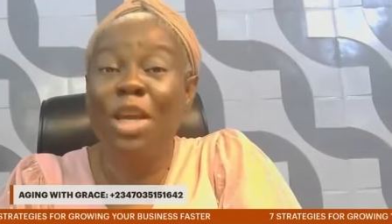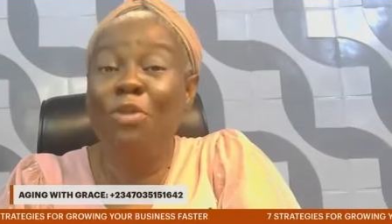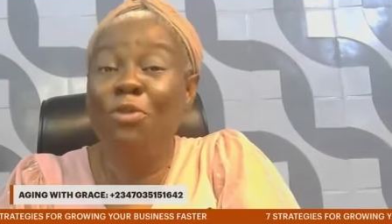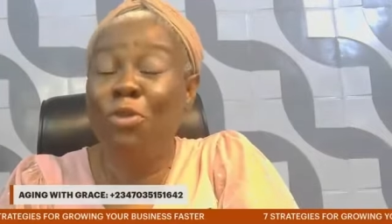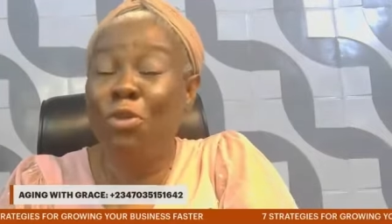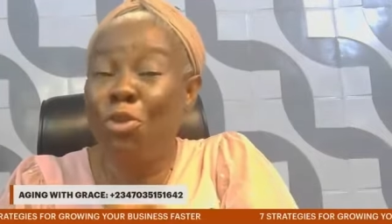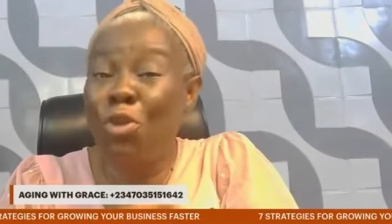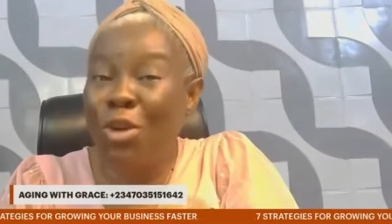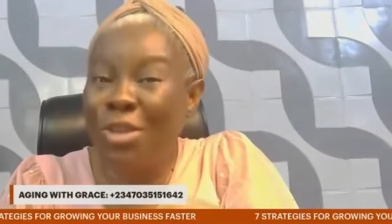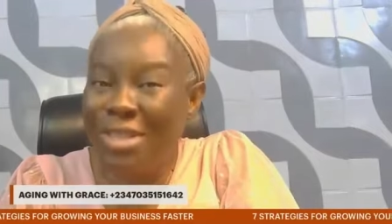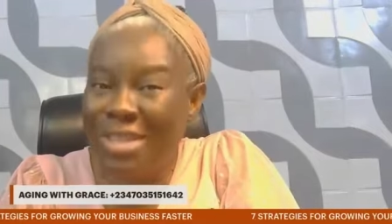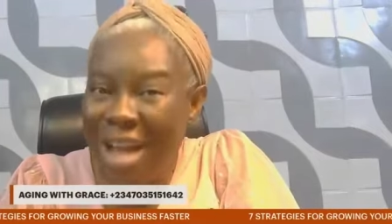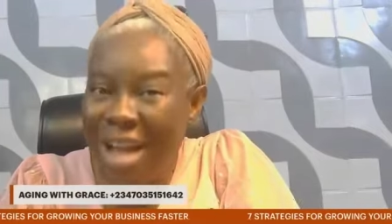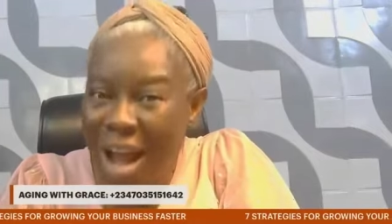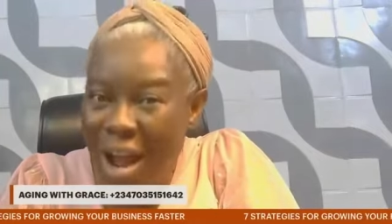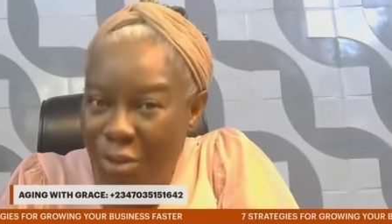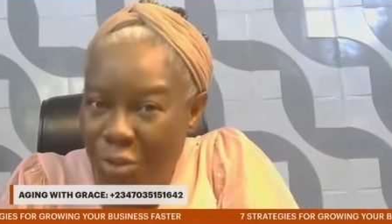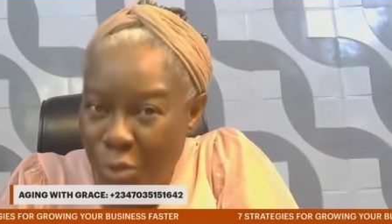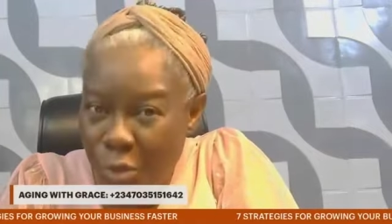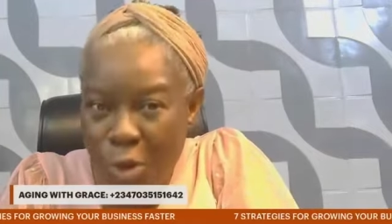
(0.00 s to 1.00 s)
If you don't
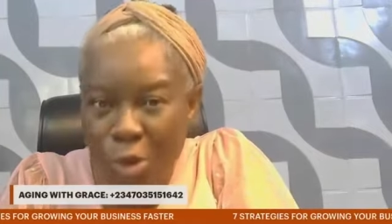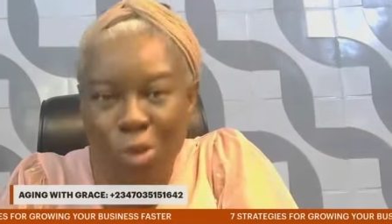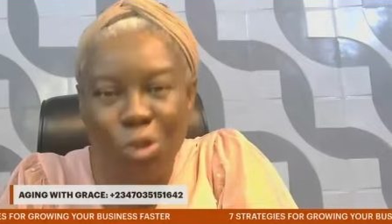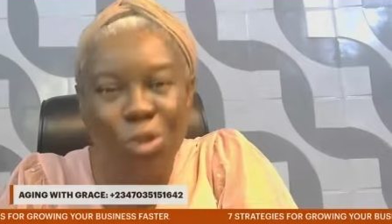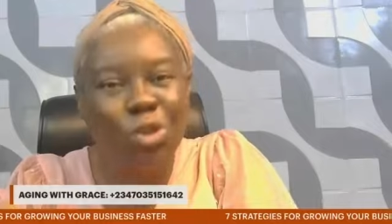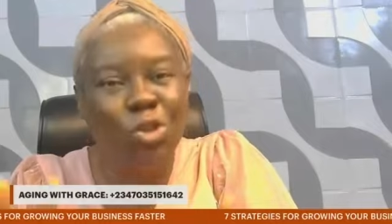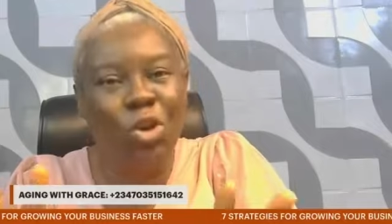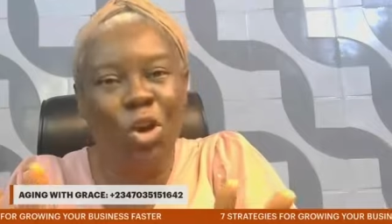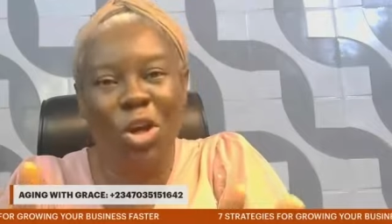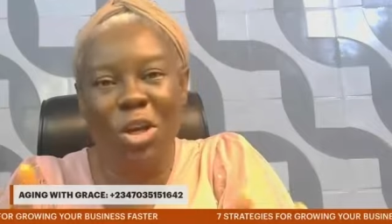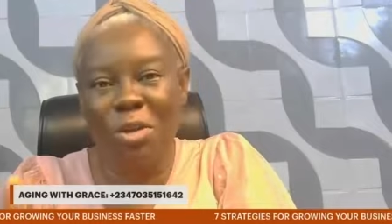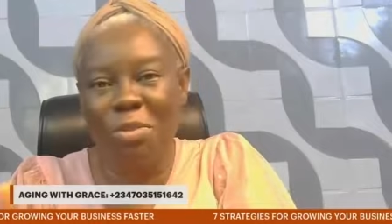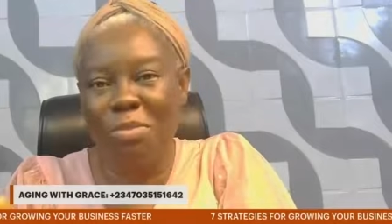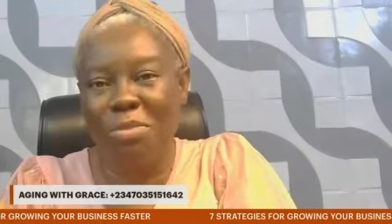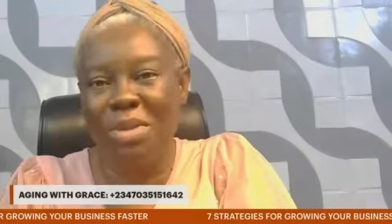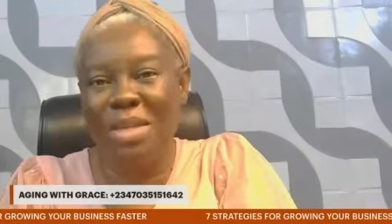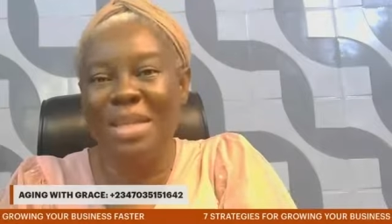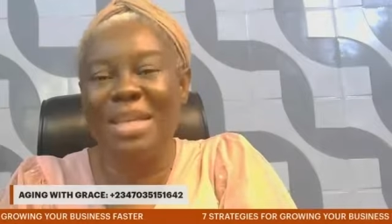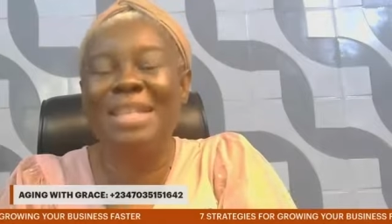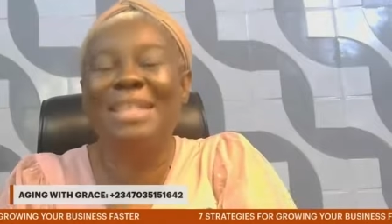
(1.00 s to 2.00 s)
have one,
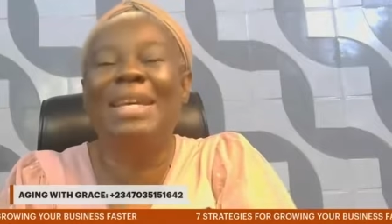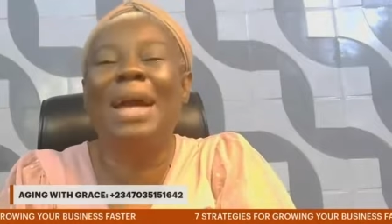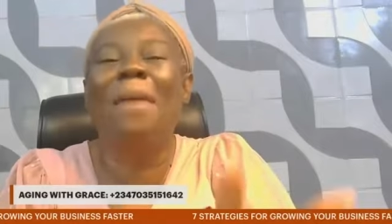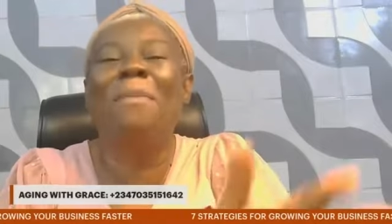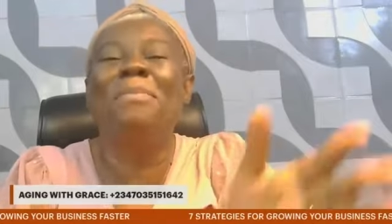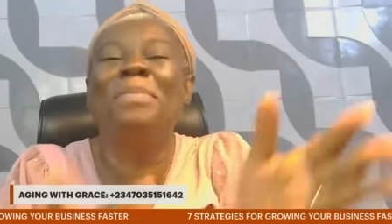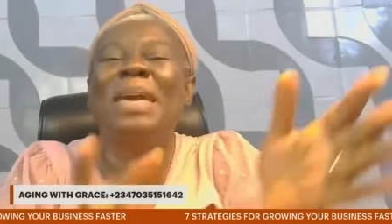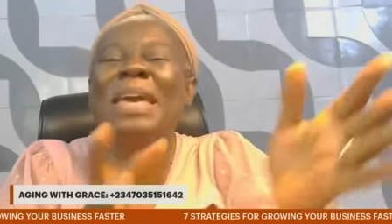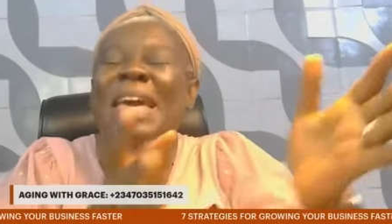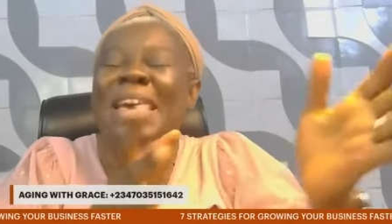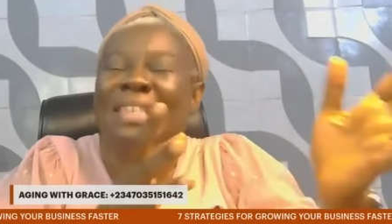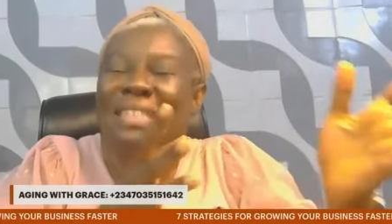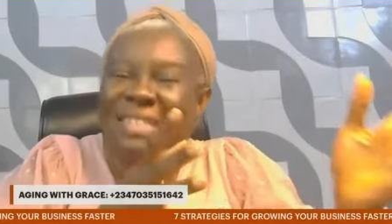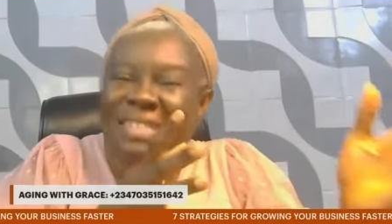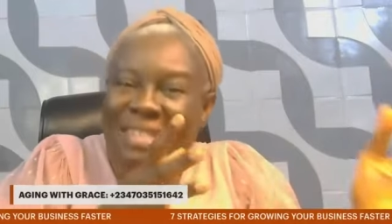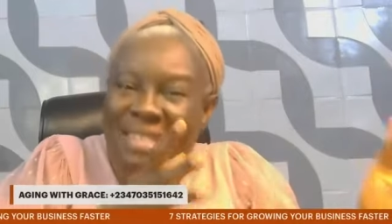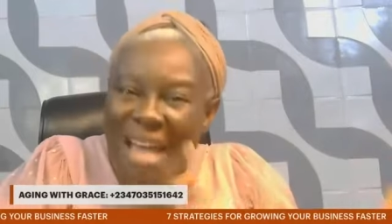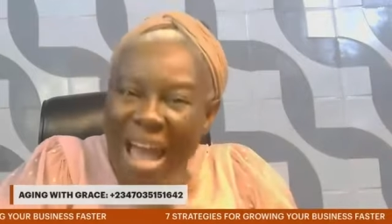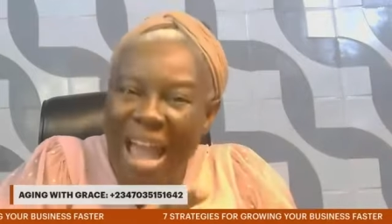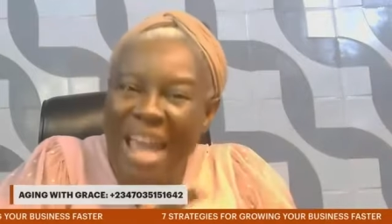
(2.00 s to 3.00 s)
join me. It can be a
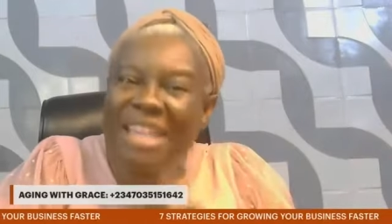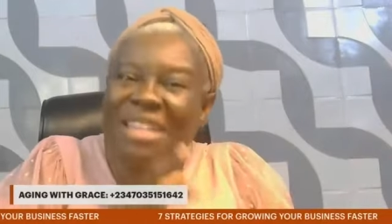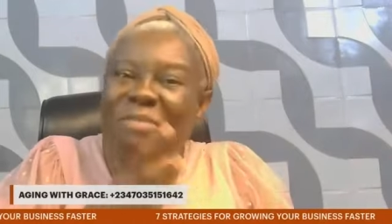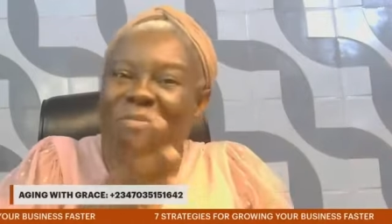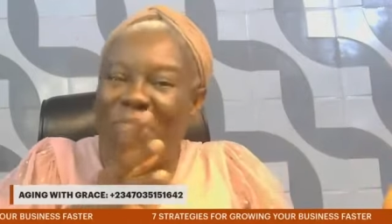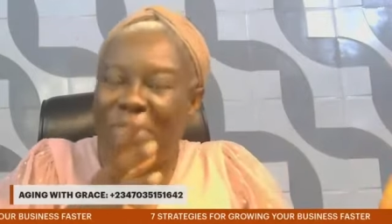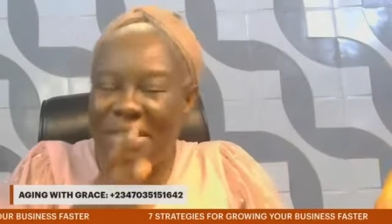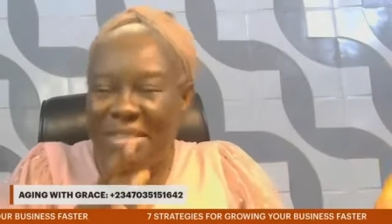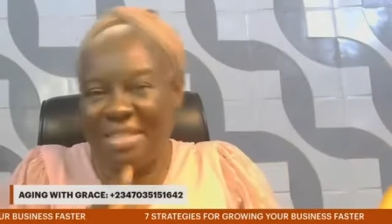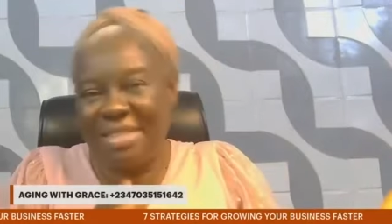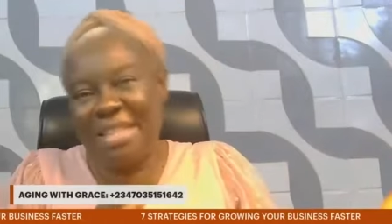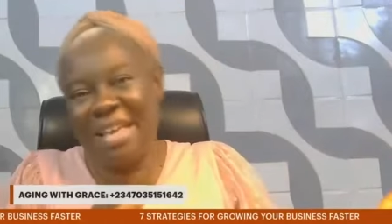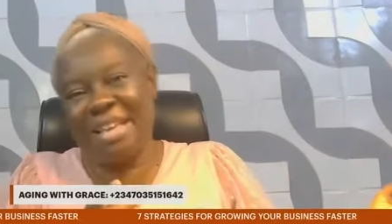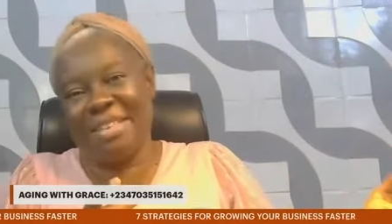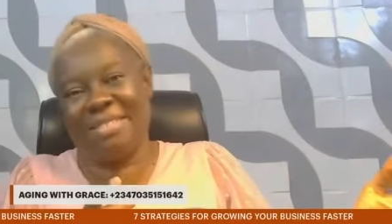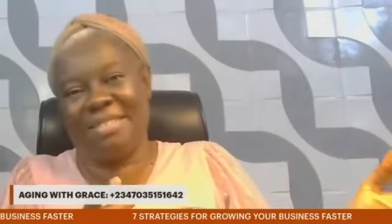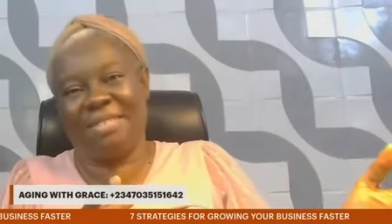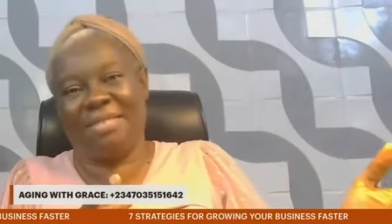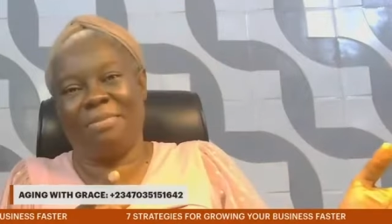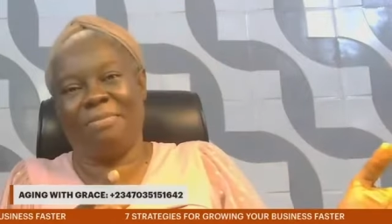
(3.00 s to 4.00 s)
side
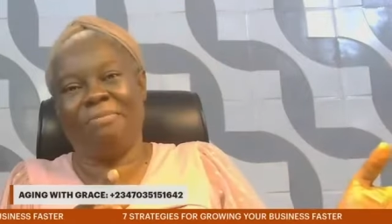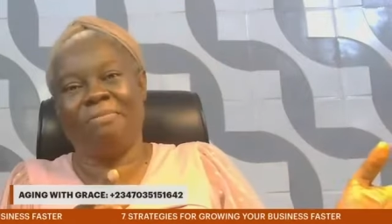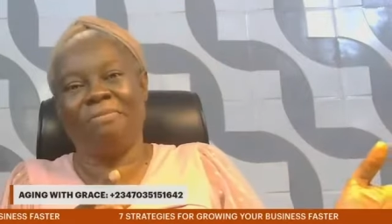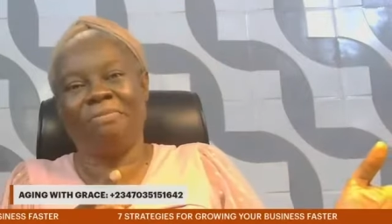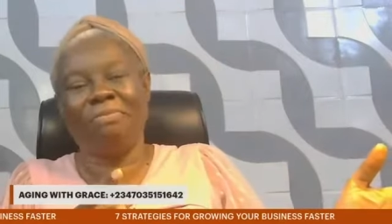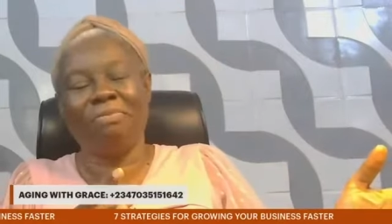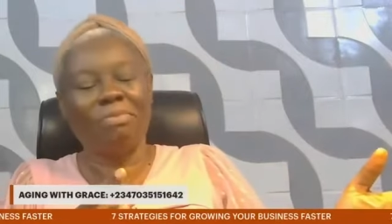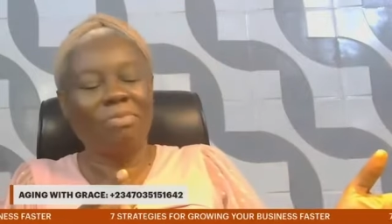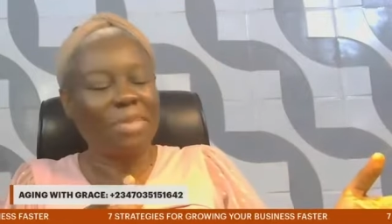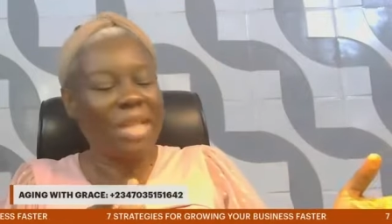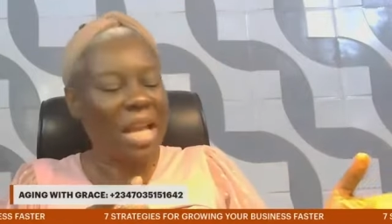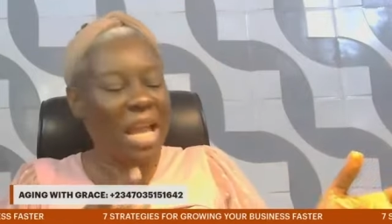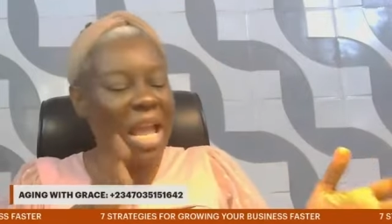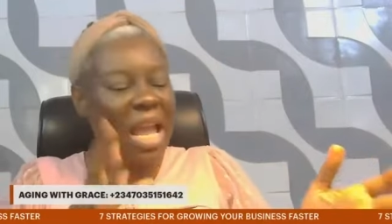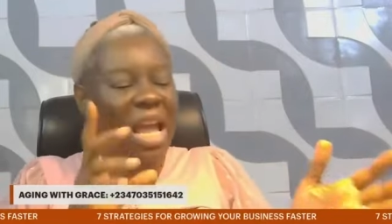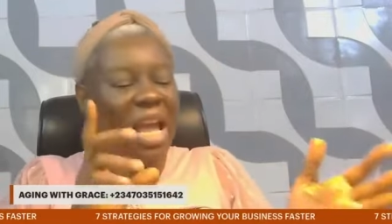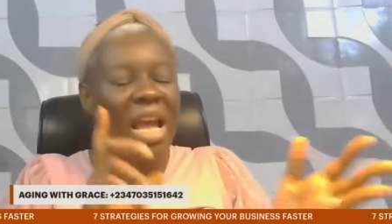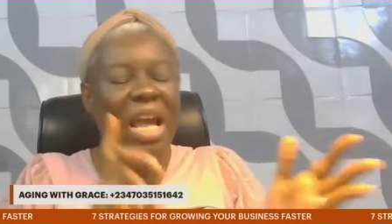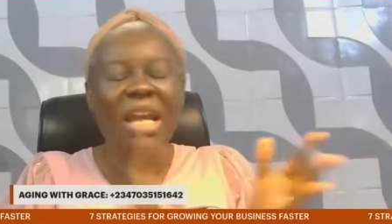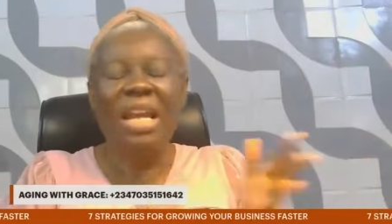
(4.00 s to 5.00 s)
business
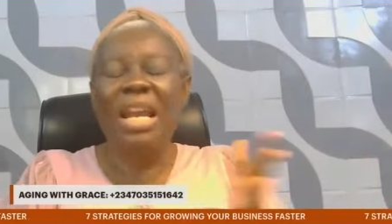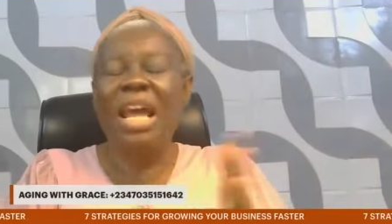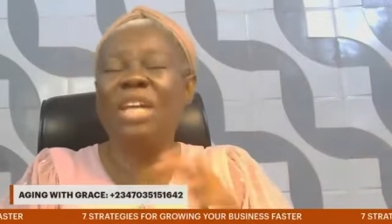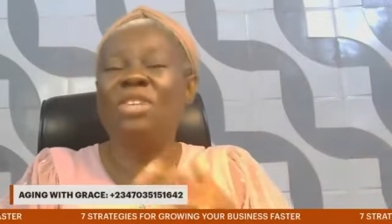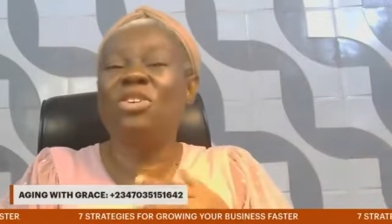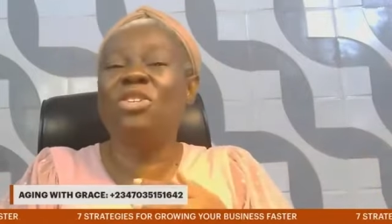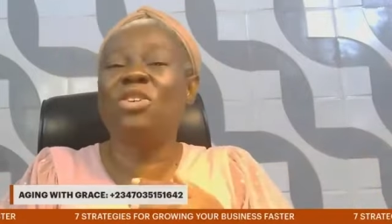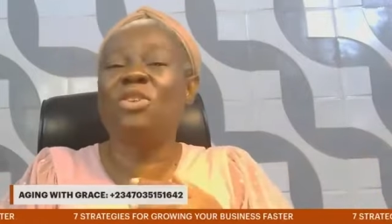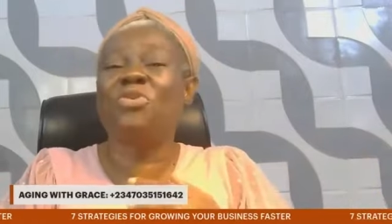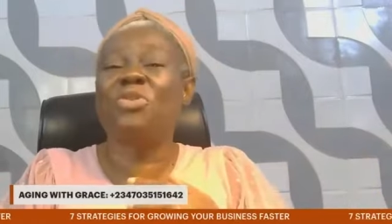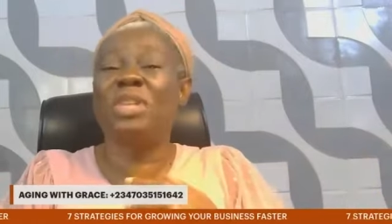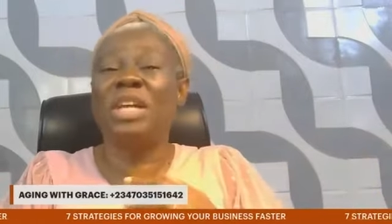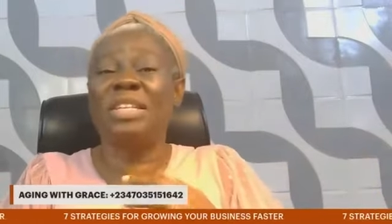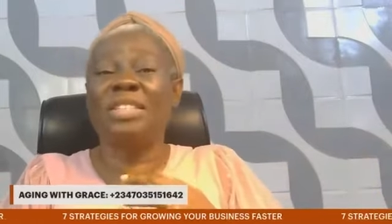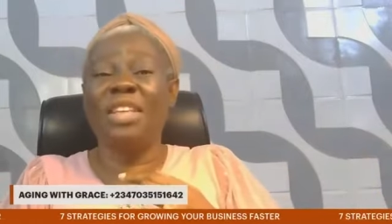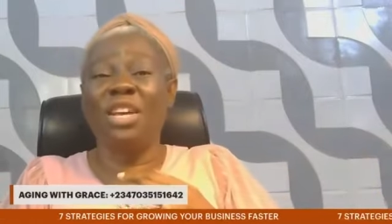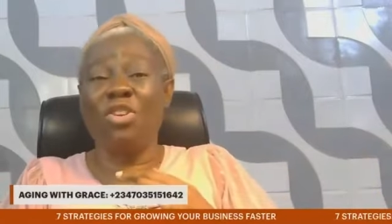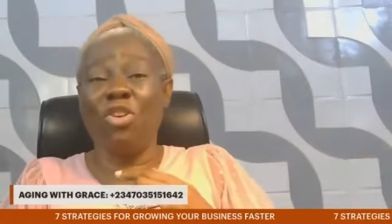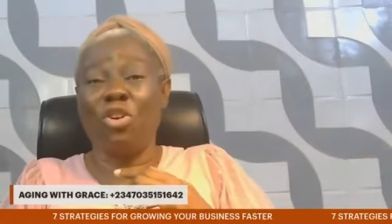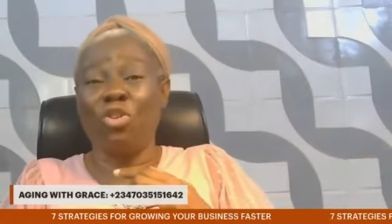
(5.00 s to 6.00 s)
like those of you that
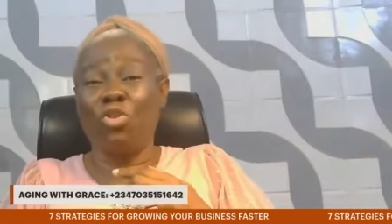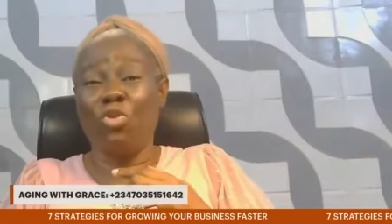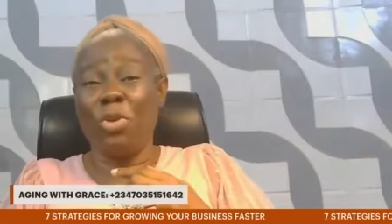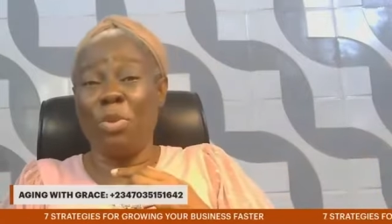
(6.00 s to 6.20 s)
say you're